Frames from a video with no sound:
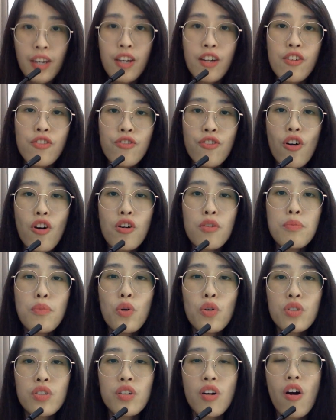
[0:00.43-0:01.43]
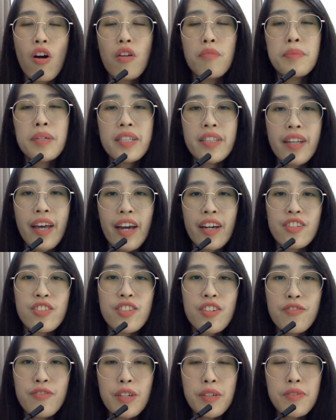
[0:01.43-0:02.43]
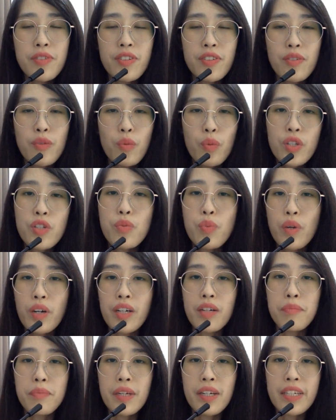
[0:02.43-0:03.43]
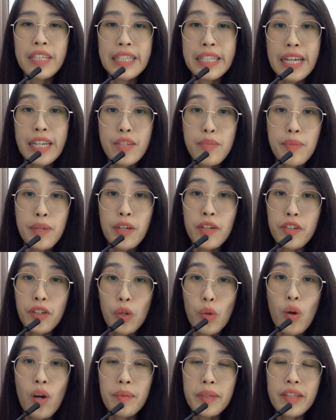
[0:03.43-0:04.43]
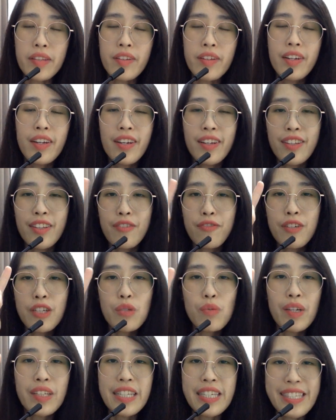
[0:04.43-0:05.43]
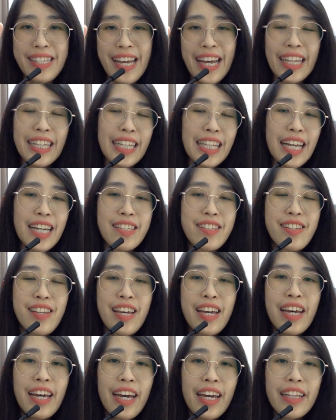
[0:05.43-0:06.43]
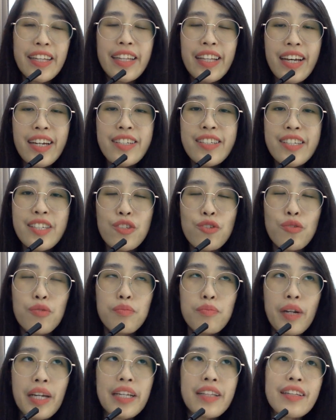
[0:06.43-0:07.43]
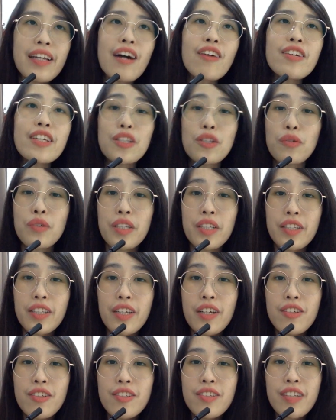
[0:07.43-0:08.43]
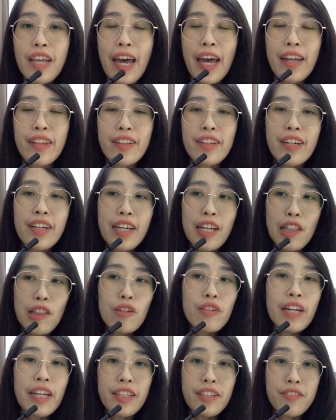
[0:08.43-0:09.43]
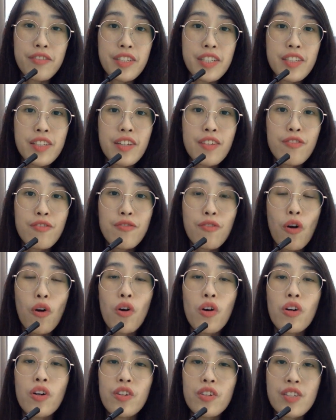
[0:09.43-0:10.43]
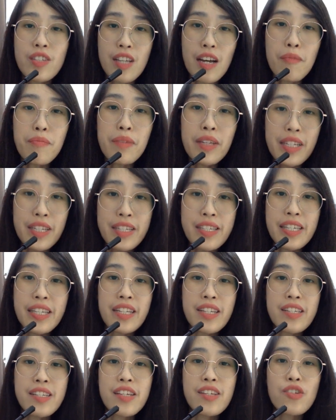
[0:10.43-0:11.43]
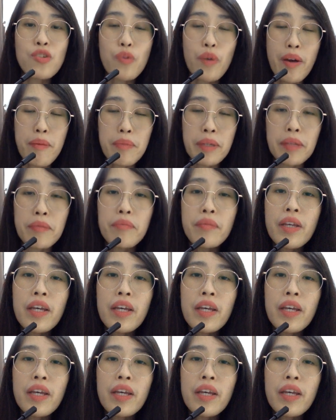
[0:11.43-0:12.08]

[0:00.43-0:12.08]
Four most common action verbs which will appear in SBL requirement. The first one is analyze. Analyze is to break down into details and look at the reason for some incidences to happen.